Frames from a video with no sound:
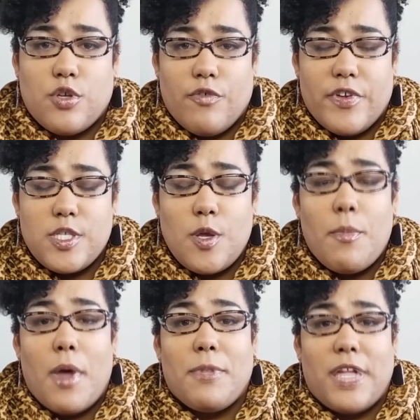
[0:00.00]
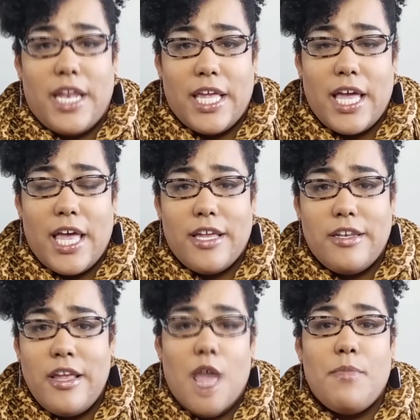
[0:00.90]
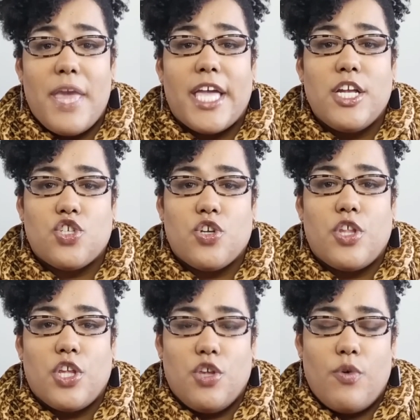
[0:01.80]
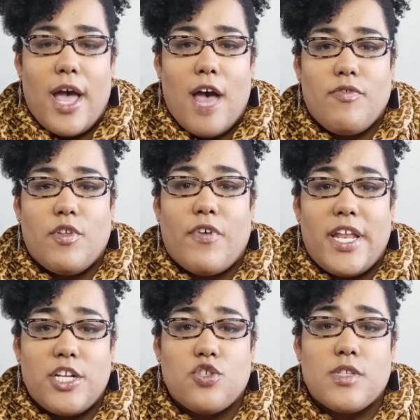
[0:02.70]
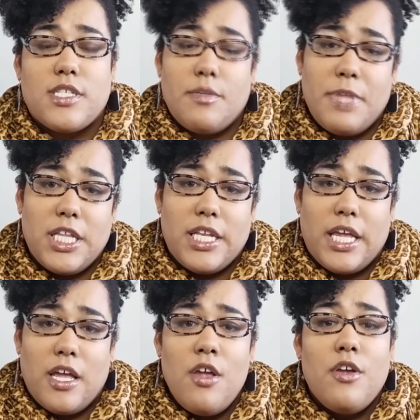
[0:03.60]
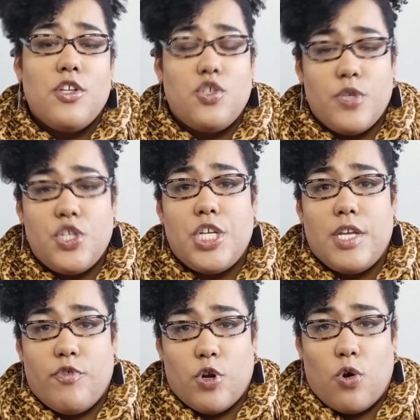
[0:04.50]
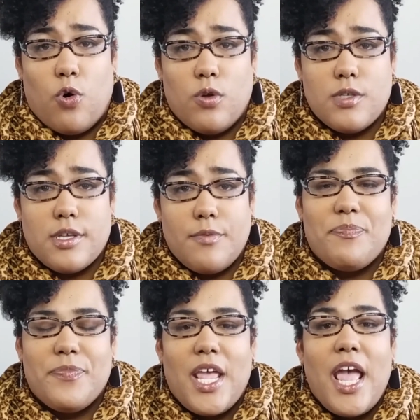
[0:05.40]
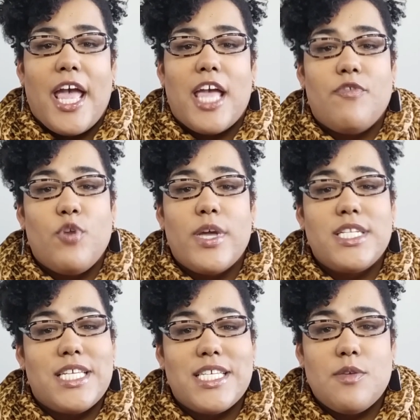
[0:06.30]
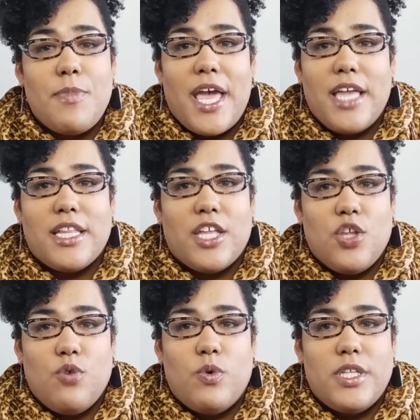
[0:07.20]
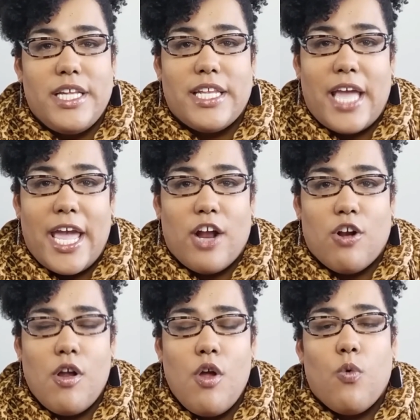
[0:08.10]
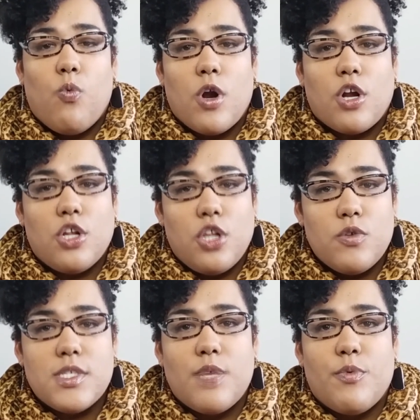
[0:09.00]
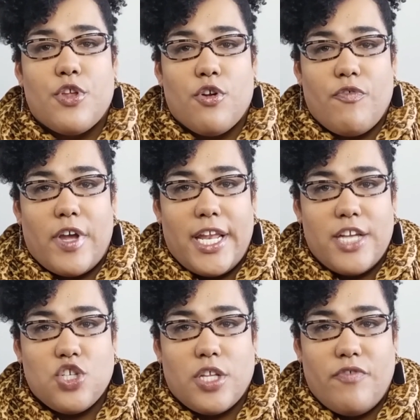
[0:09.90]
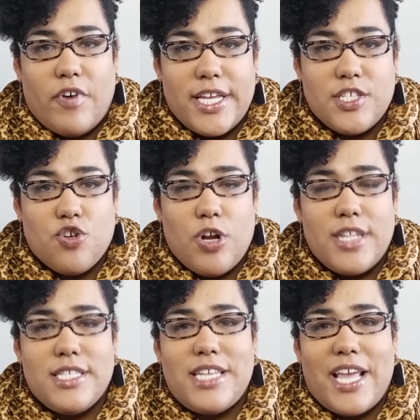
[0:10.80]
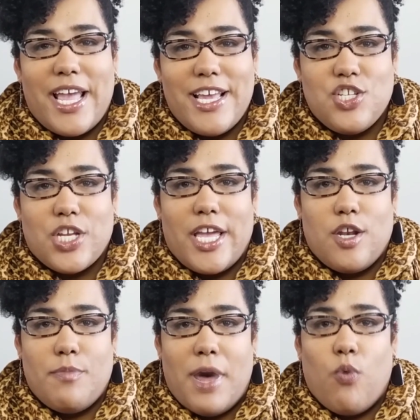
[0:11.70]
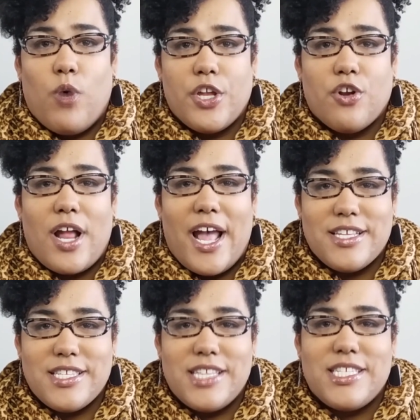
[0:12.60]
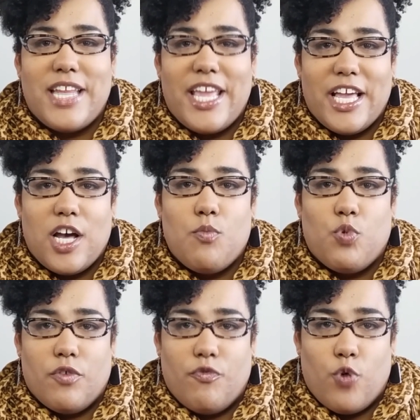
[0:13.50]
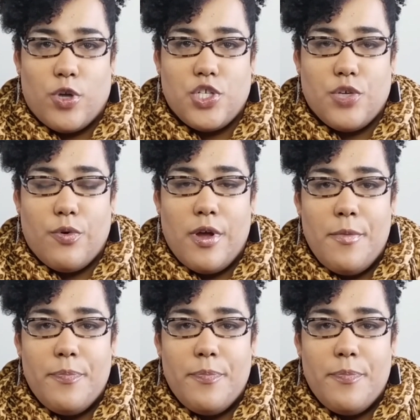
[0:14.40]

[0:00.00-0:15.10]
service by planning ahead and making sure that you have the financial stability to achieve your goals. If you anticipate that you will need care, work closely with your financial advisor and stay educated about what your assets and income will afford you.